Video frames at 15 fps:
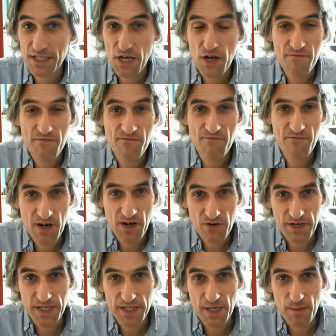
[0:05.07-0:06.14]
a
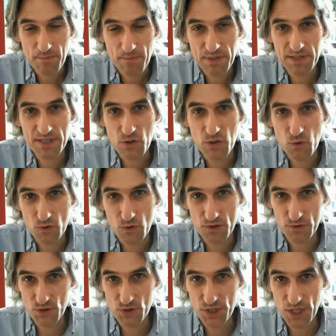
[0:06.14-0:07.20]
very busy
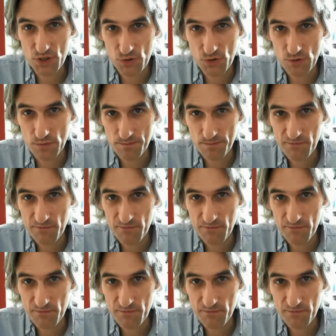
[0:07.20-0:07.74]
autumn schedule.